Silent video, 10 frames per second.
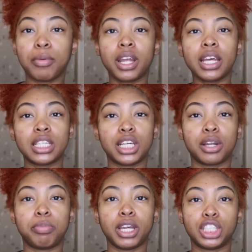gonna
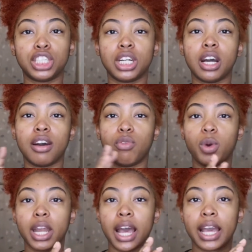insert a picture of
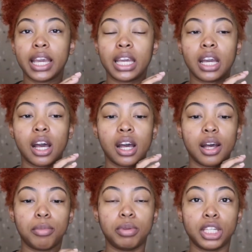when
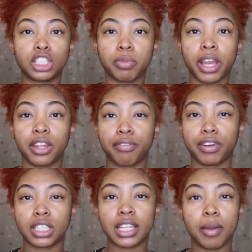I bleached my hair the
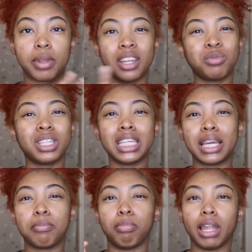first time. It didn't really
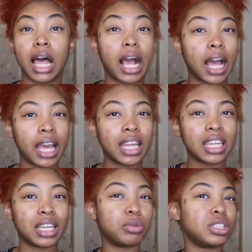get blonde.
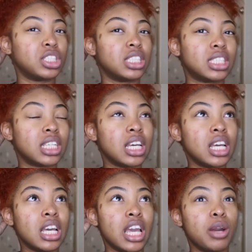
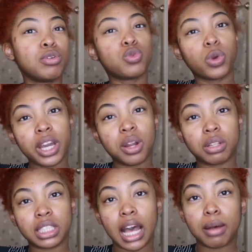It was red
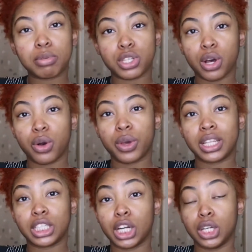on top, so it
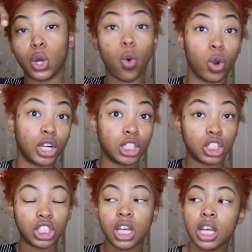turned
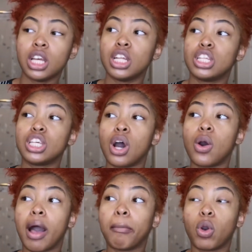orange. So
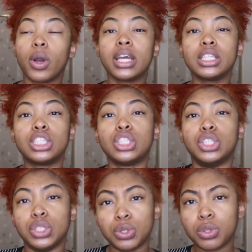I'm going to
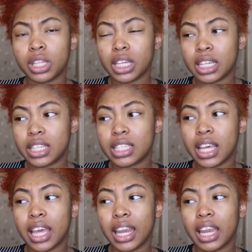do this,
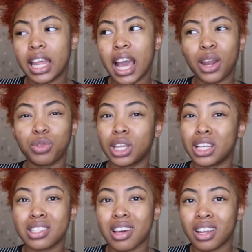and I don't think
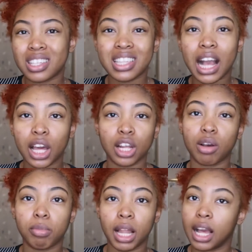it's not gonna go
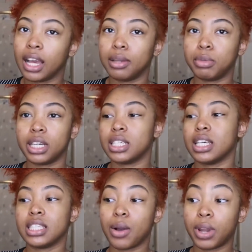blonde because
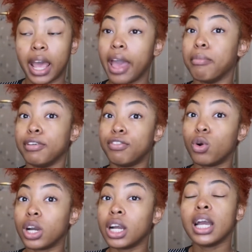that's not what I had
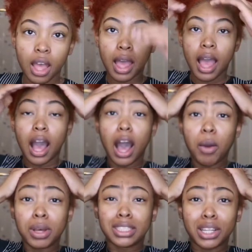before. I
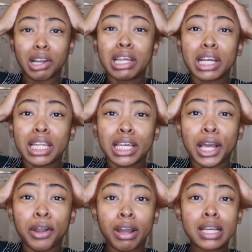always down here
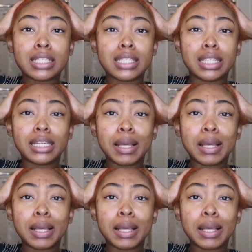looking crazy.